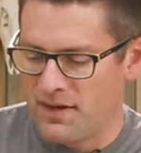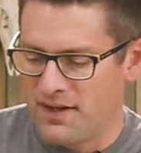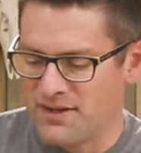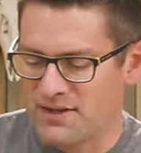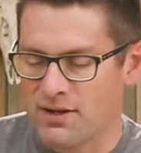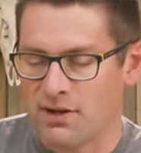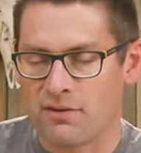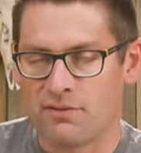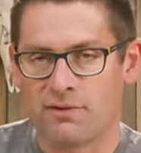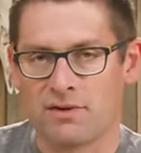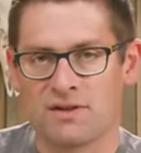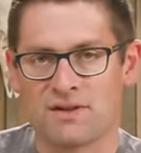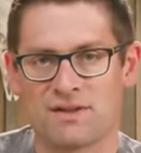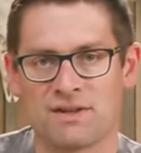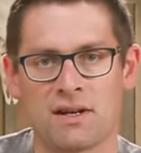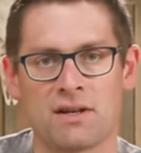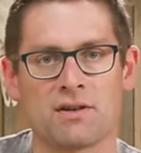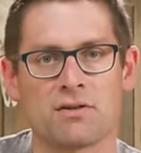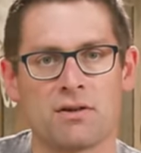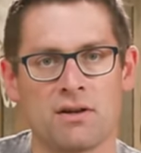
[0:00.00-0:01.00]
These are for
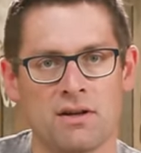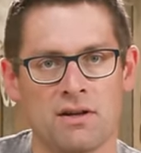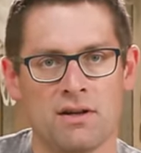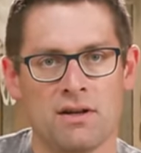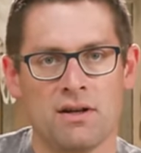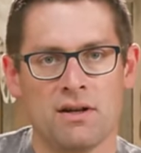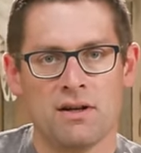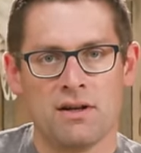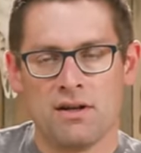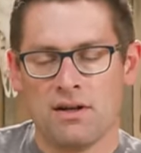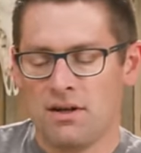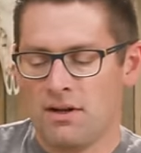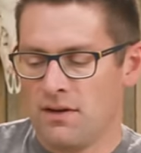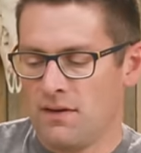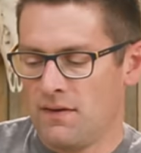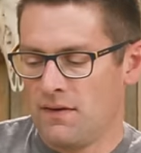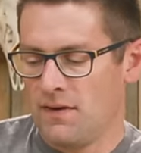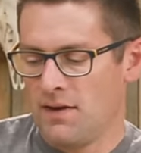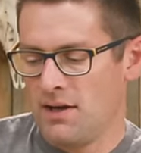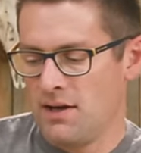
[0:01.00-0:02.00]
centering
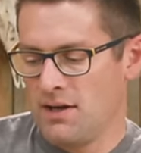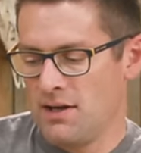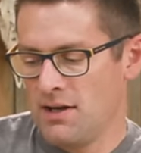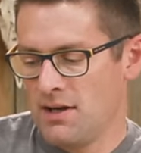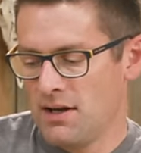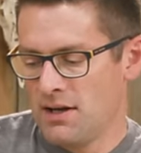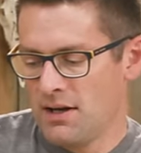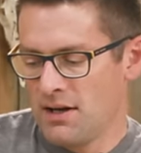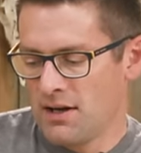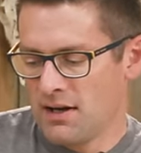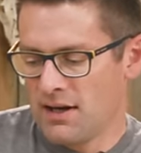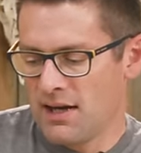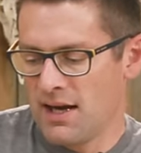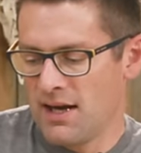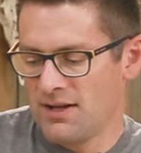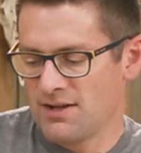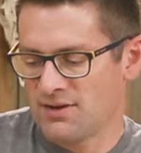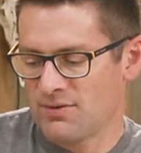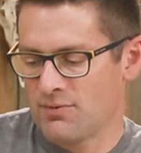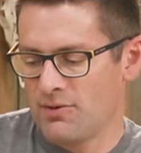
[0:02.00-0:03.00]
the
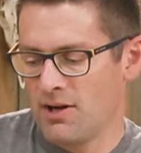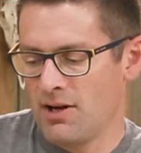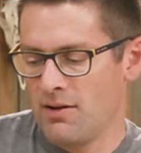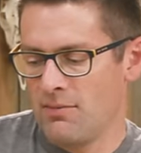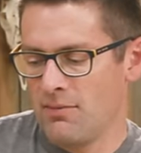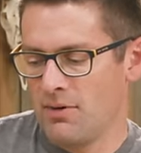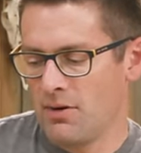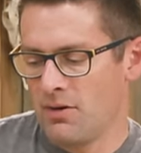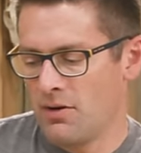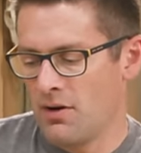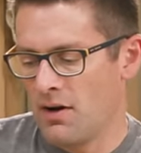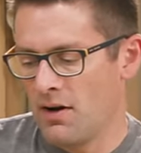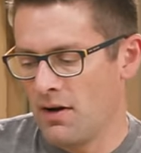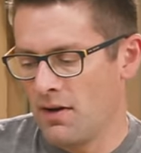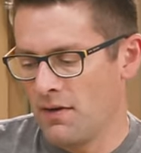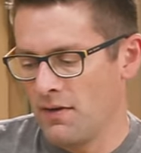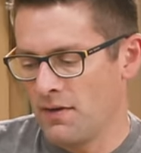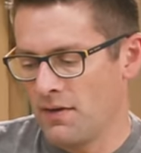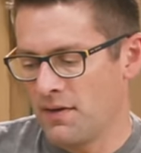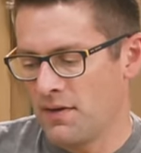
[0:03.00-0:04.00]
case rim
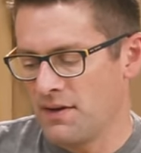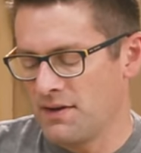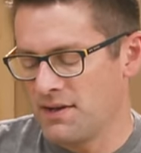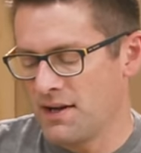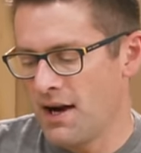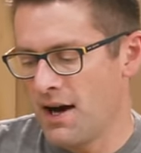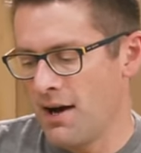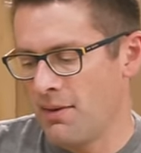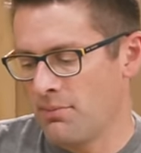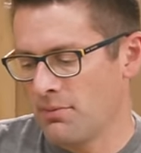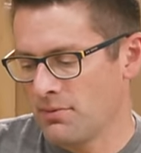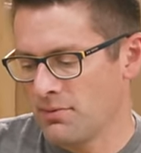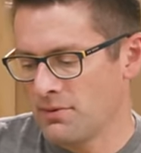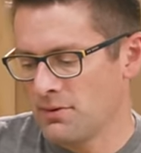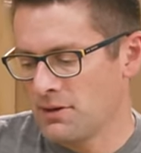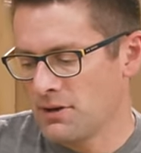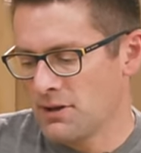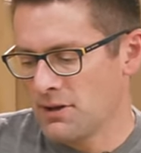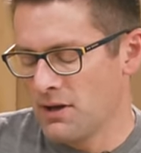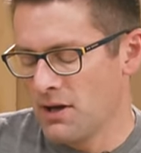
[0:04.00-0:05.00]
on the top
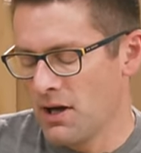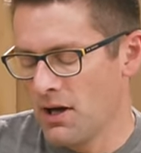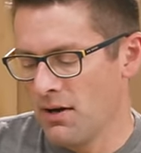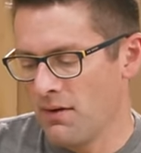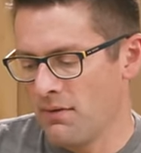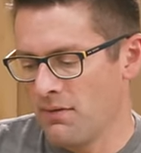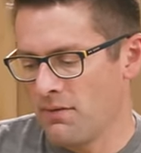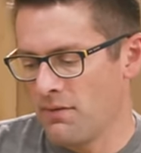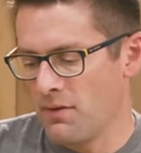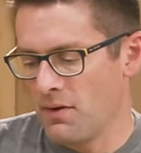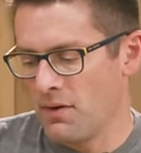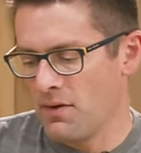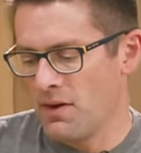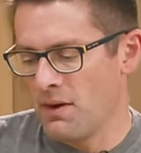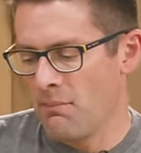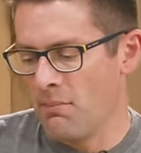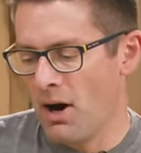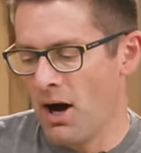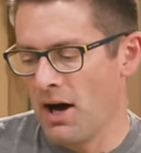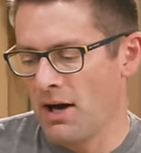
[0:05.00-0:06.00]
of
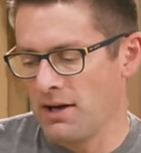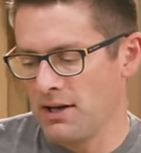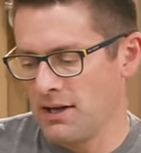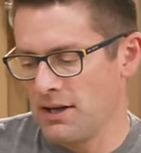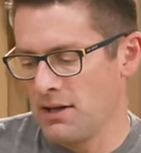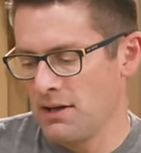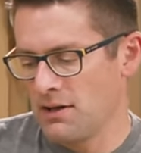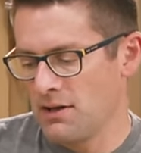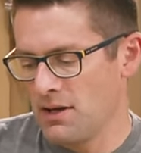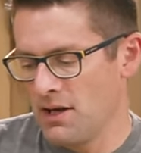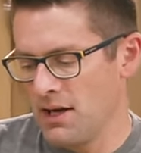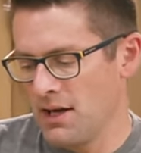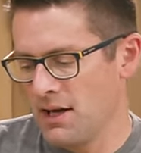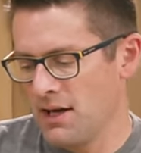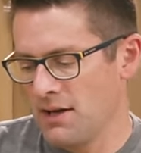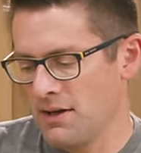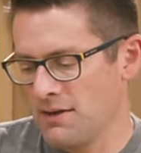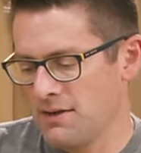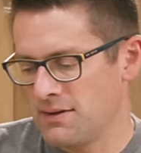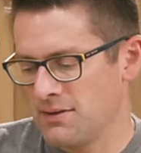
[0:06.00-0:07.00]
the body
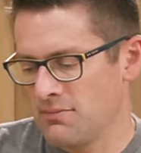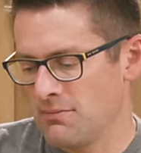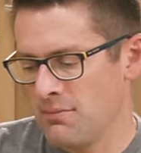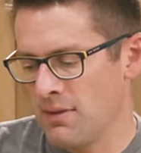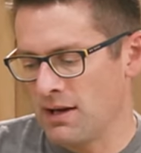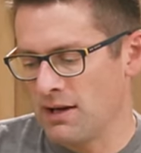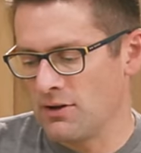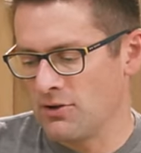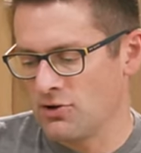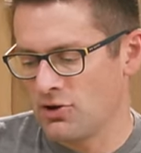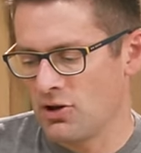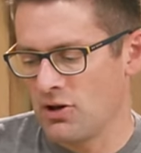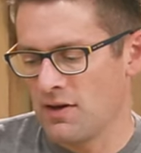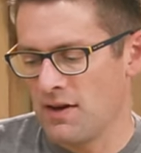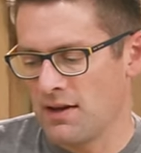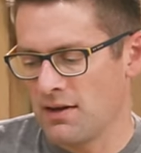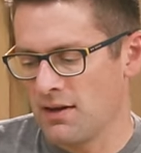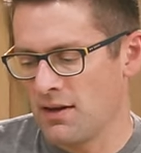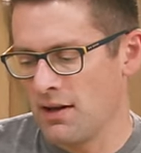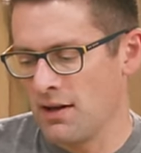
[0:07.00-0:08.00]
and making sure
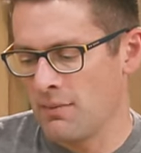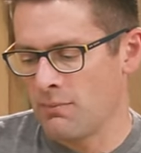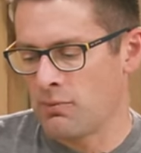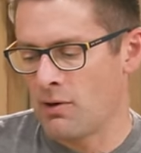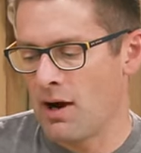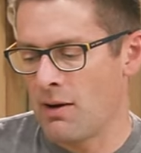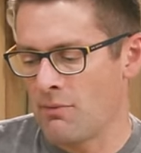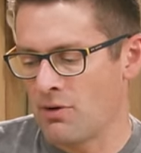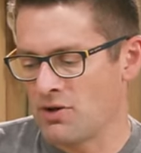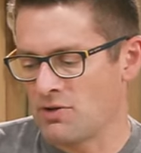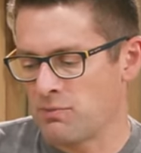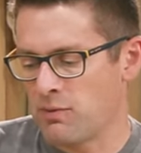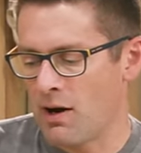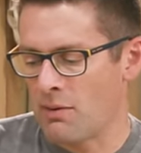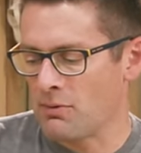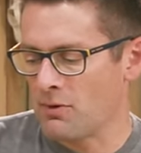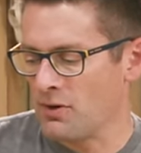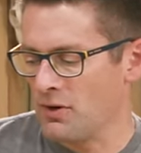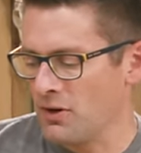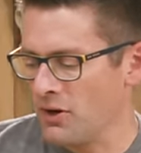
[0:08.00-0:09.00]
that the primer is
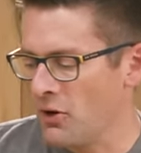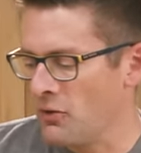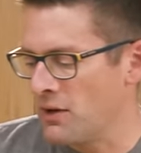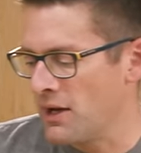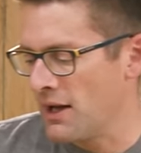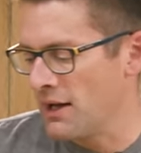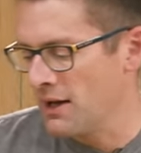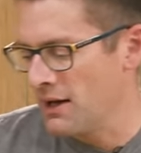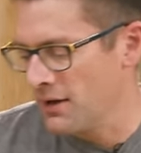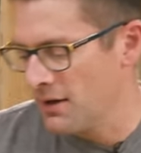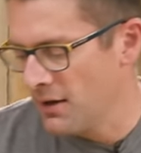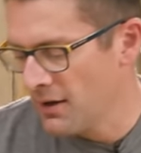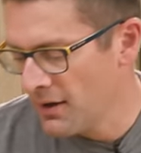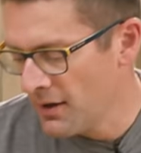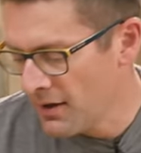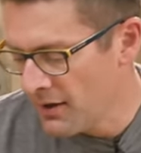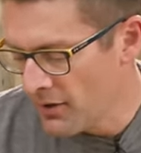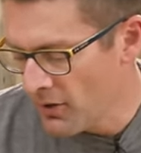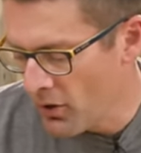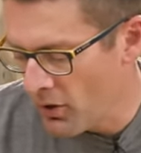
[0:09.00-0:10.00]
properly located
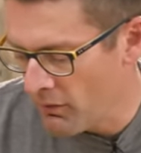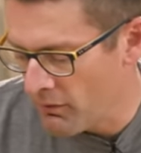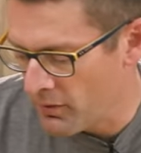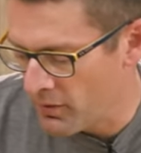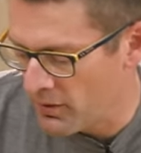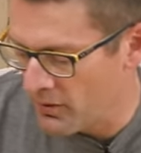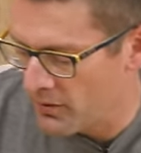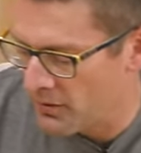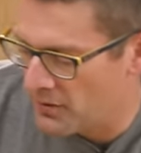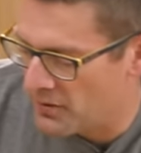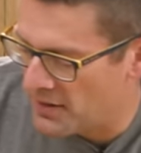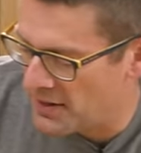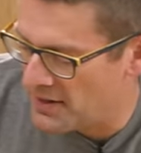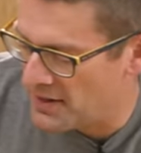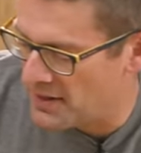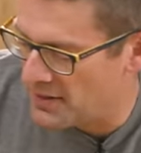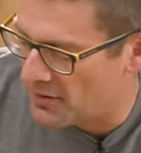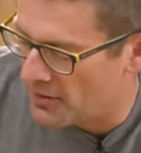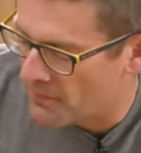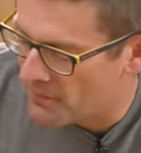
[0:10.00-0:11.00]
over the
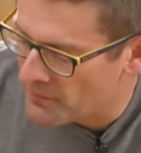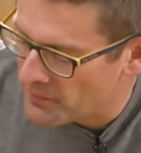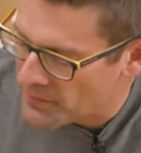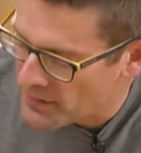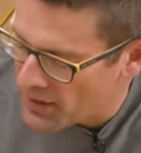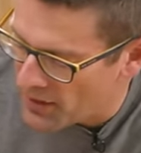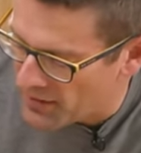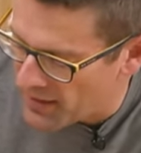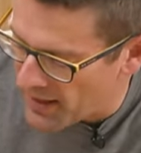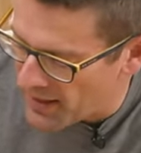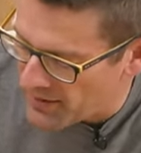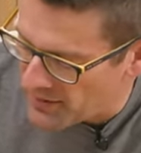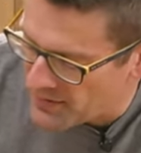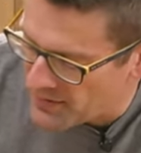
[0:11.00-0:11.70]
needle. Okay,